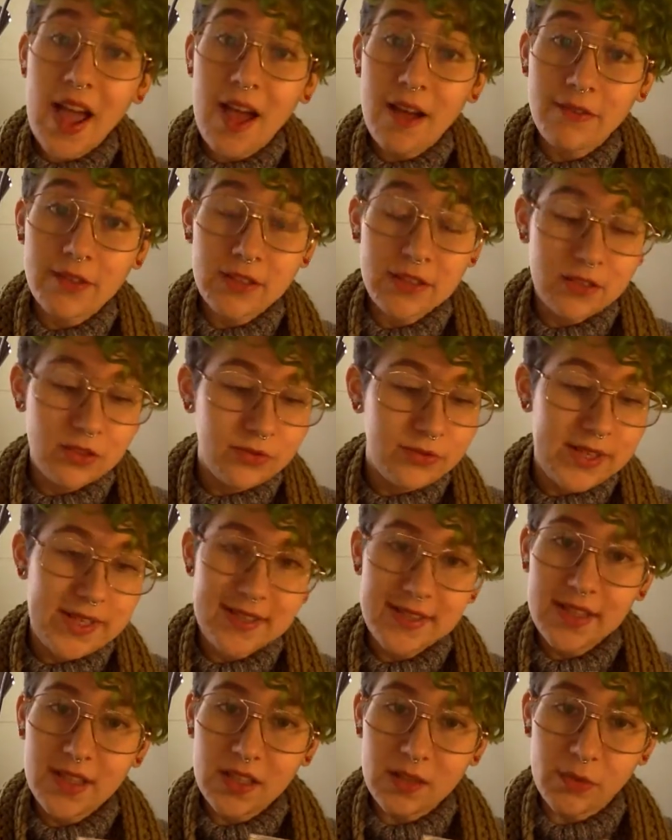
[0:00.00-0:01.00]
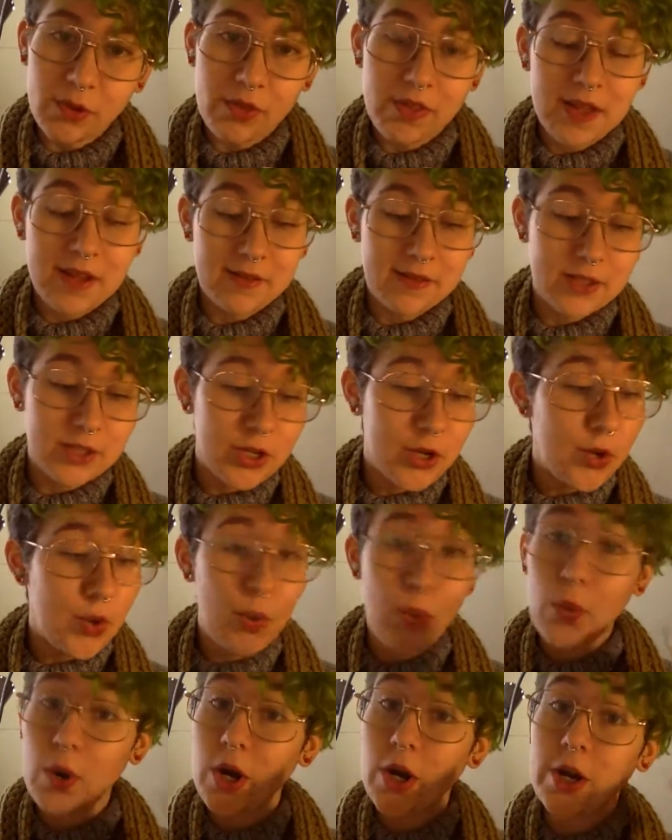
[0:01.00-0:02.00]
have a little resealable thing, so
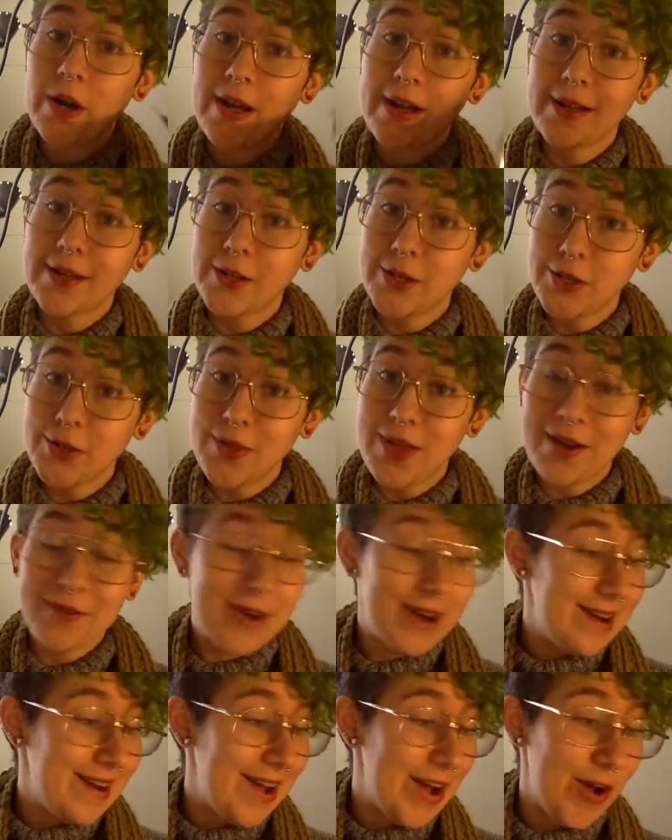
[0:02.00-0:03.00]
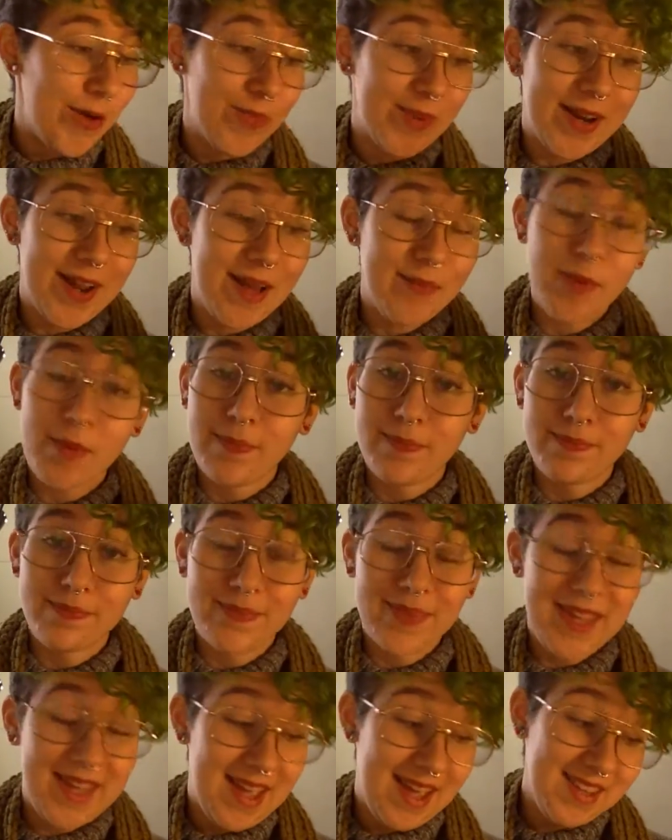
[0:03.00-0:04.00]
we're not going to do that right now, but I'm
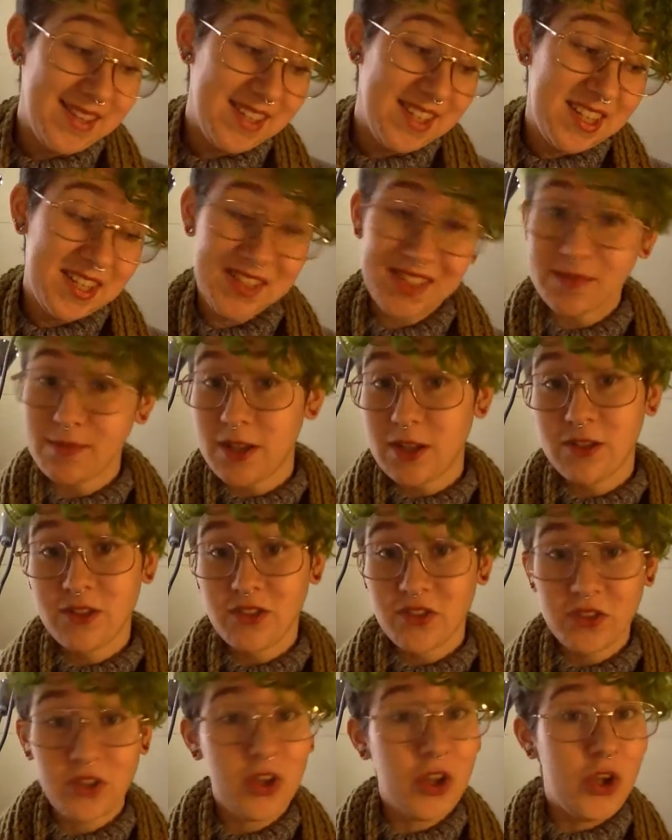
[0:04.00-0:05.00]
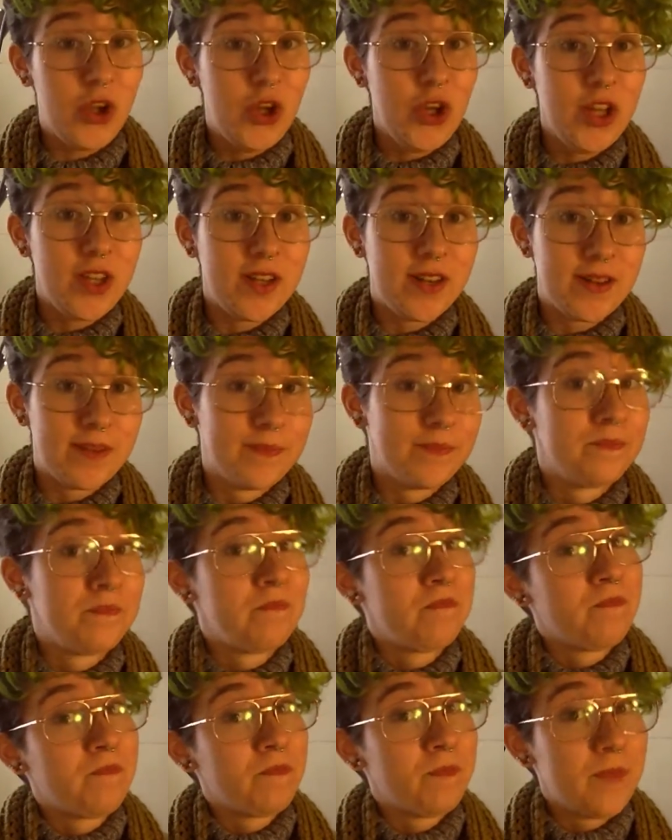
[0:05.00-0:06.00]
guessing it smells good.
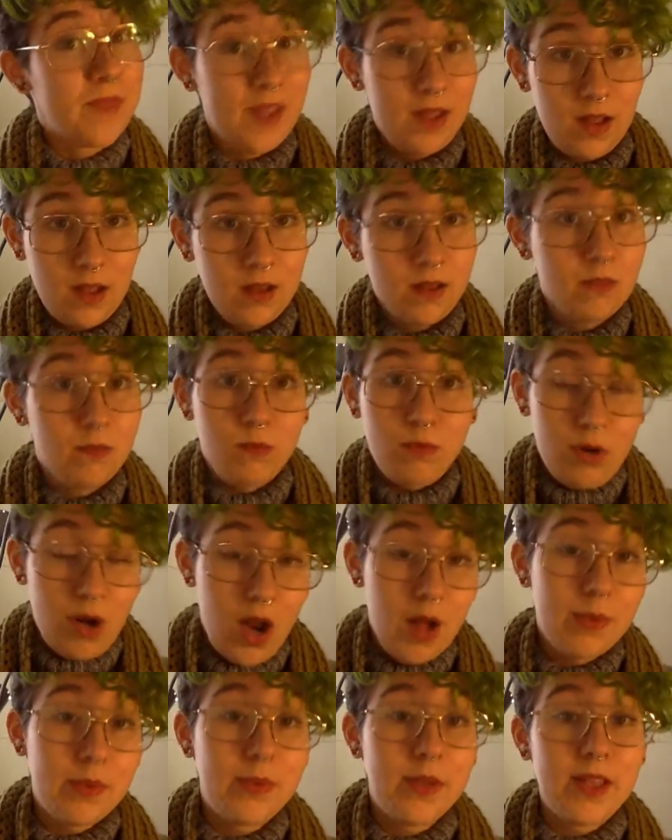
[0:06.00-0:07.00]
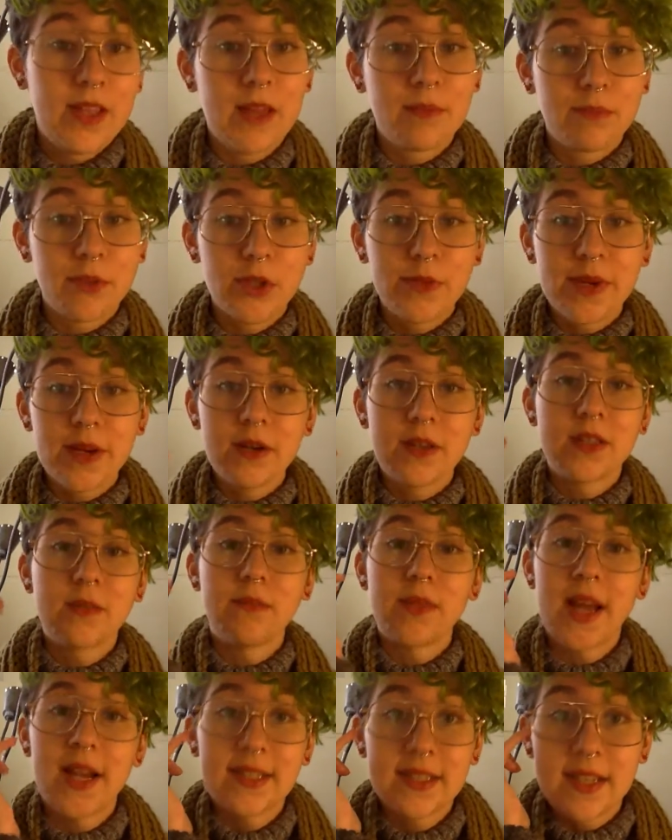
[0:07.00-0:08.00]
Probably like blueberries
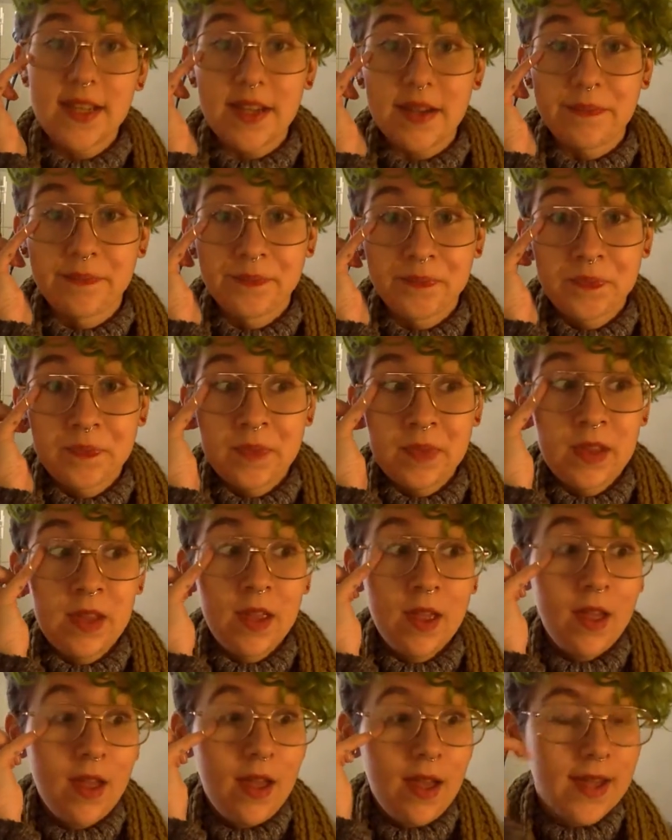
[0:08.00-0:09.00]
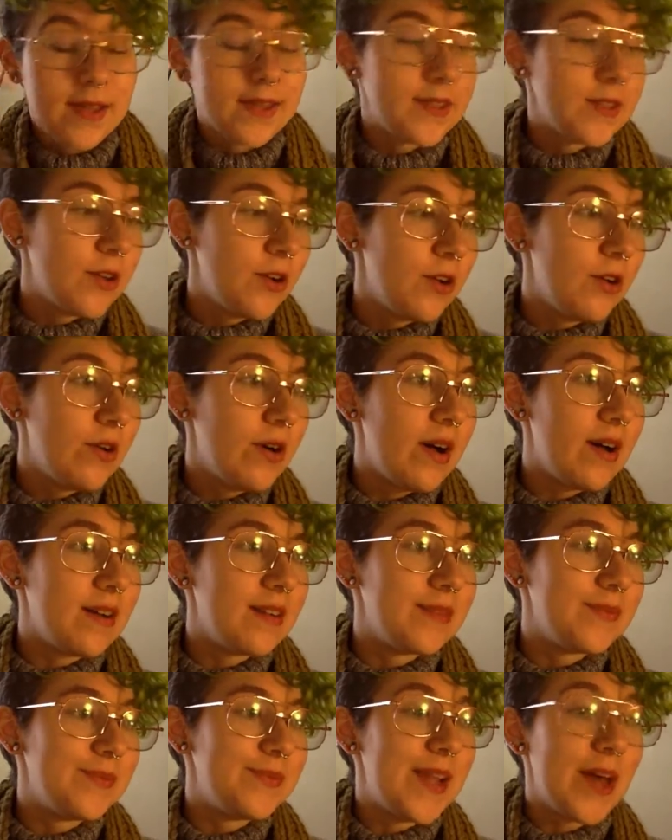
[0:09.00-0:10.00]
and black tea. And so
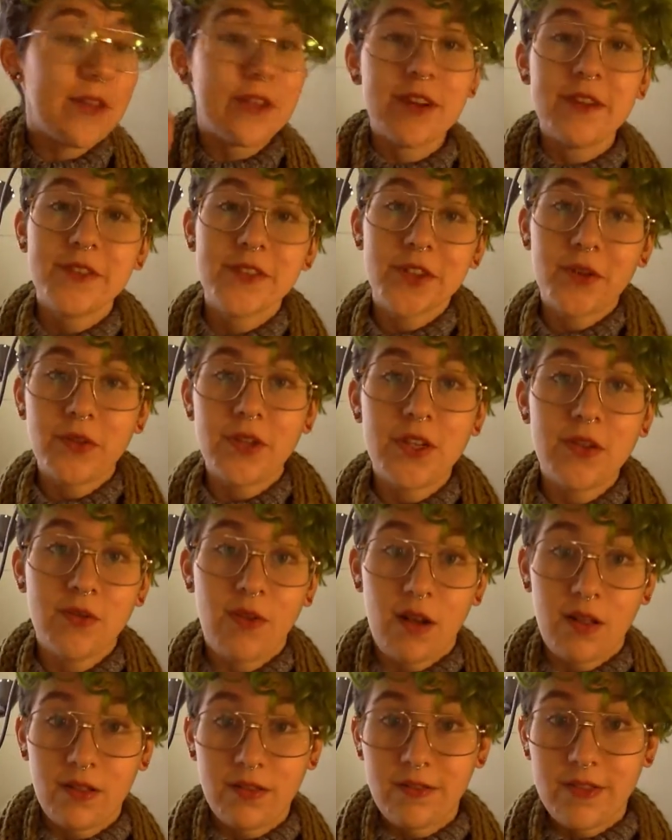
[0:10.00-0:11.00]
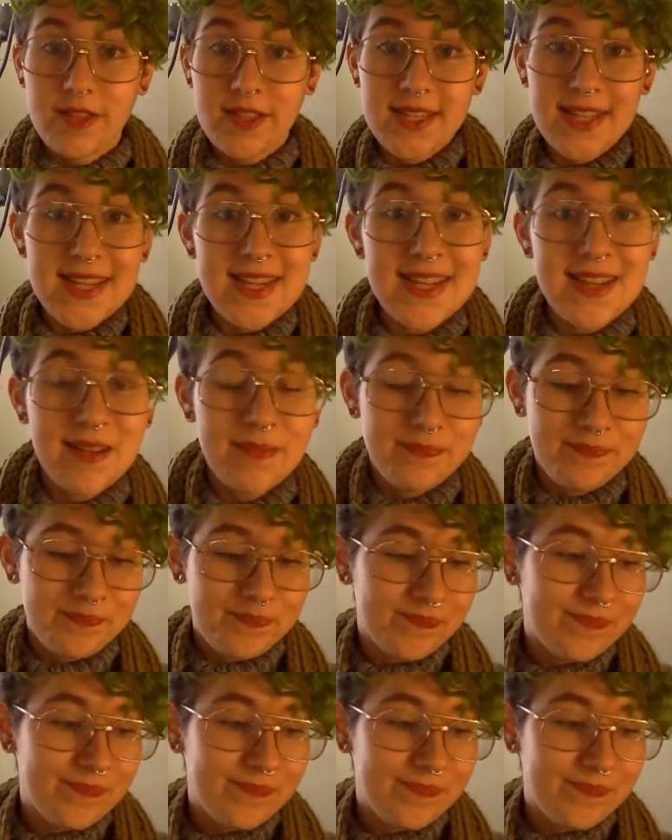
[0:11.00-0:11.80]
now that I've shown you all of the tea